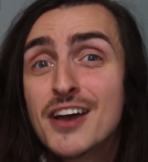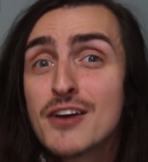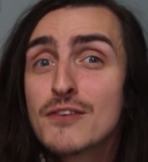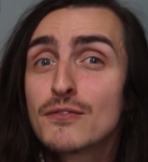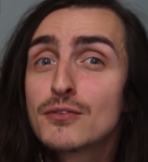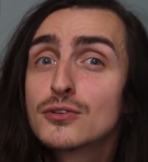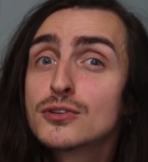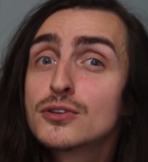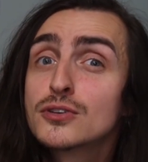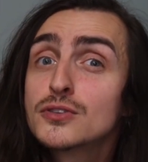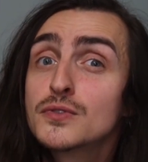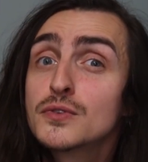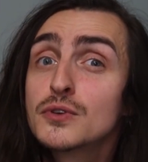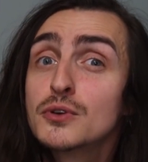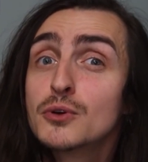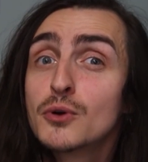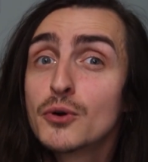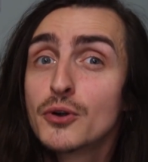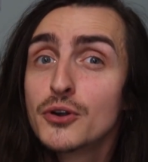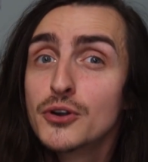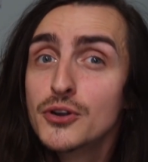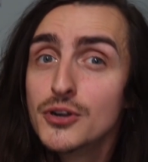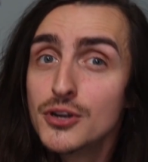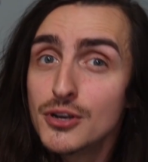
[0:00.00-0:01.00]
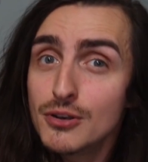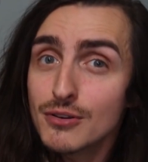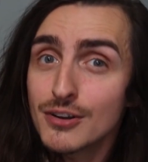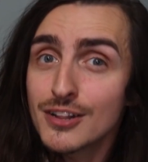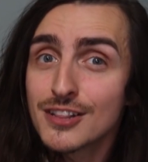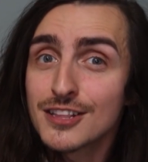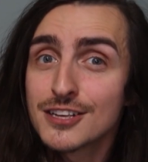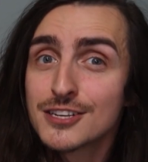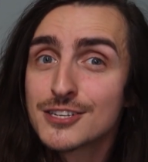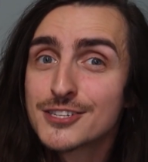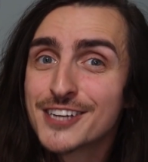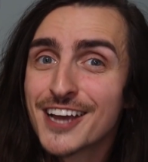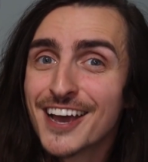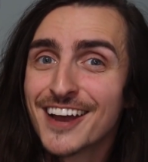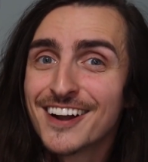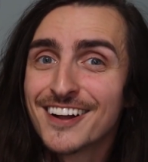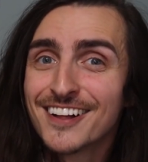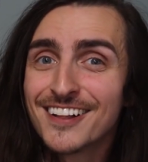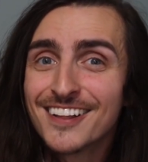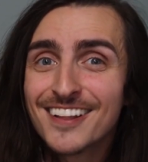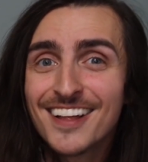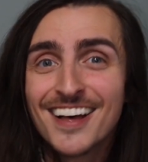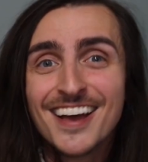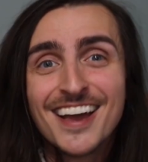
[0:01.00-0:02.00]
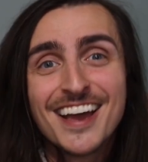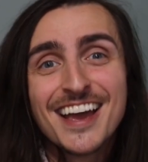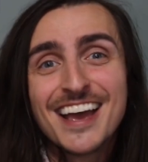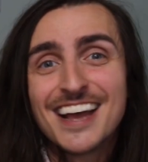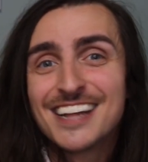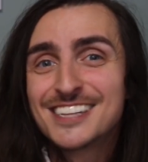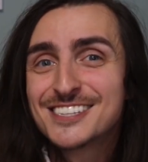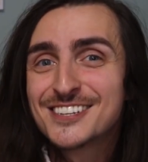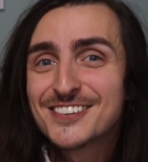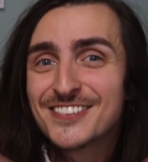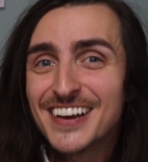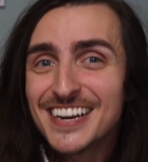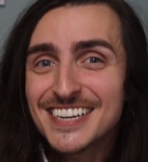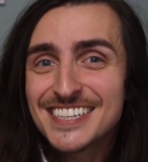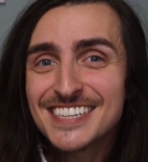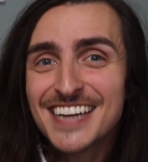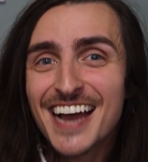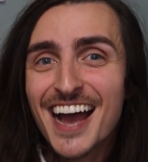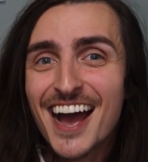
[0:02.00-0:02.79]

For those of you who are new to this channel, it's great to